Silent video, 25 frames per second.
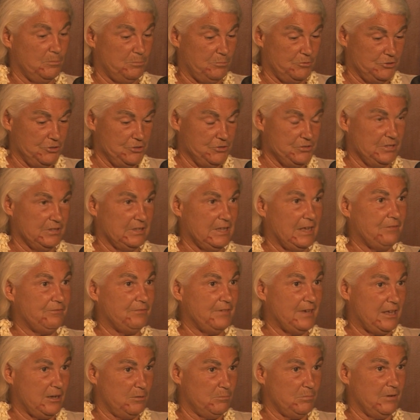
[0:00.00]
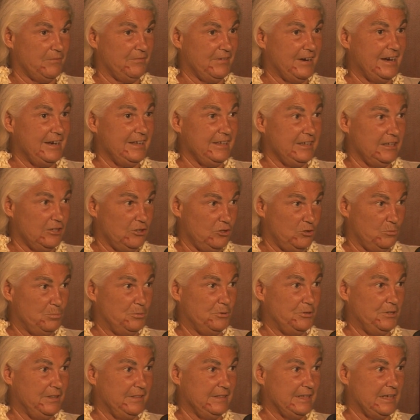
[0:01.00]
producing that fat and providing it, and you're
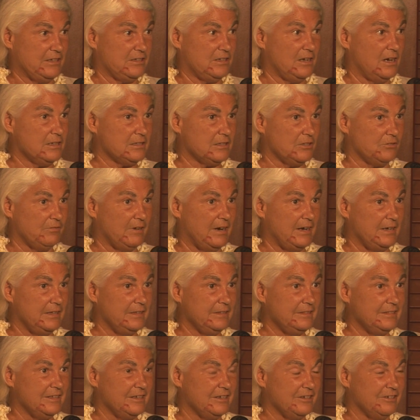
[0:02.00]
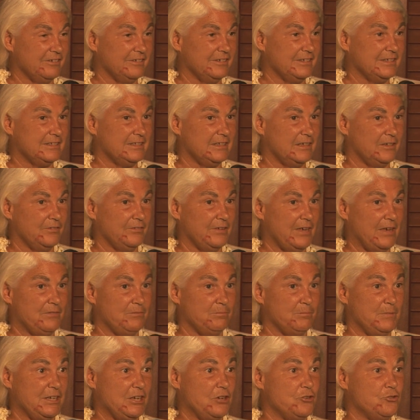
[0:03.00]
putting that toxin right in there instead of
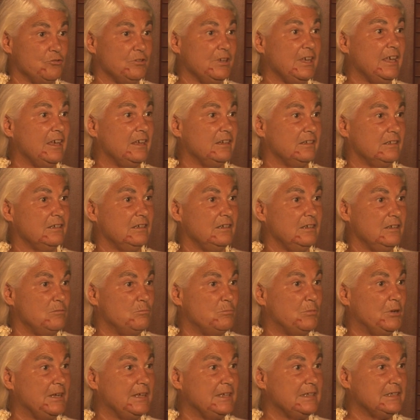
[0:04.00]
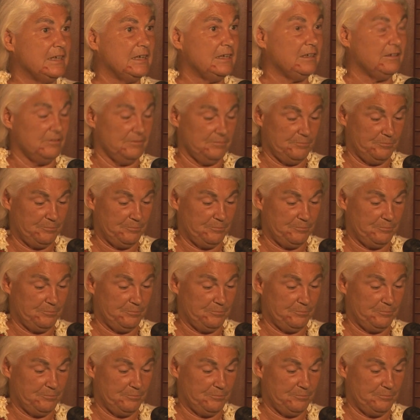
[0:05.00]
having, because you can't break it down.